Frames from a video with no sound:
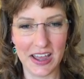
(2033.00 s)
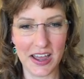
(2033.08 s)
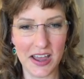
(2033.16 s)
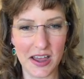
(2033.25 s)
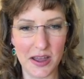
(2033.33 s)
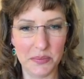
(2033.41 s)

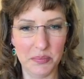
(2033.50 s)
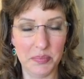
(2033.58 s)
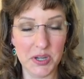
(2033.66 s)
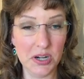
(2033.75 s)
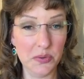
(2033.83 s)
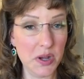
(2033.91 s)

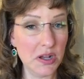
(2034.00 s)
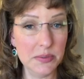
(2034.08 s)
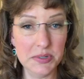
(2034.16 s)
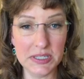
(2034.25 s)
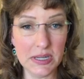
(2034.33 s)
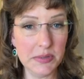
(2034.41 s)
But you're
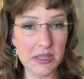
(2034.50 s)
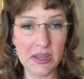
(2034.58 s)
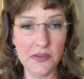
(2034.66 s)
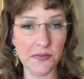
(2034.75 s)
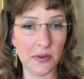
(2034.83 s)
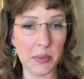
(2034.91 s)
welcome to send me the
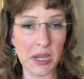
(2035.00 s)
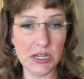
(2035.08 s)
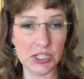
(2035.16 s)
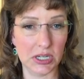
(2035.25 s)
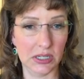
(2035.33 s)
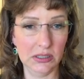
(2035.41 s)

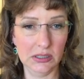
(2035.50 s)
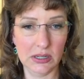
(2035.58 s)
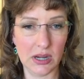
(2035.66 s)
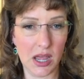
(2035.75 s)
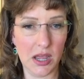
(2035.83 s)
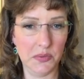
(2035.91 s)
information.
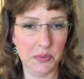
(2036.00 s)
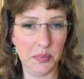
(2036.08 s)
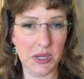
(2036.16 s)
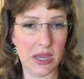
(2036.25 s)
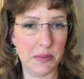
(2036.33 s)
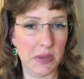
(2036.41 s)

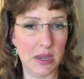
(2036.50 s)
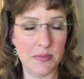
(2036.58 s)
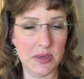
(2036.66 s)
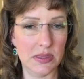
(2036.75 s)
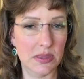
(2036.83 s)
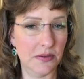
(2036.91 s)
And
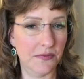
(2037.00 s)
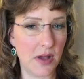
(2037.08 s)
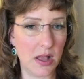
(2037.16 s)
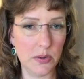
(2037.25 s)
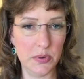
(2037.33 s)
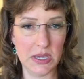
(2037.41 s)
maybe the
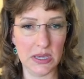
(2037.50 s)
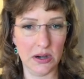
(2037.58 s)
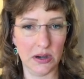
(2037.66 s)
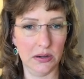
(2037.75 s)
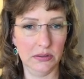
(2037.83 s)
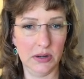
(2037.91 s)
following
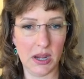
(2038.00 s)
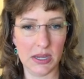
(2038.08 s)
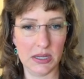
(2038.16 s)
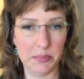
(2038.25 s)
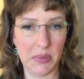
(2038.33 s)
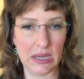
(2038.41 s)
year I
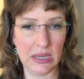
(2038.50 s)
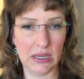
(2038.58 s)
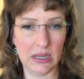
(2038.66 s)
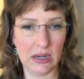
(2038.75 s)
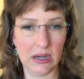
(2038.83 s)
can make it.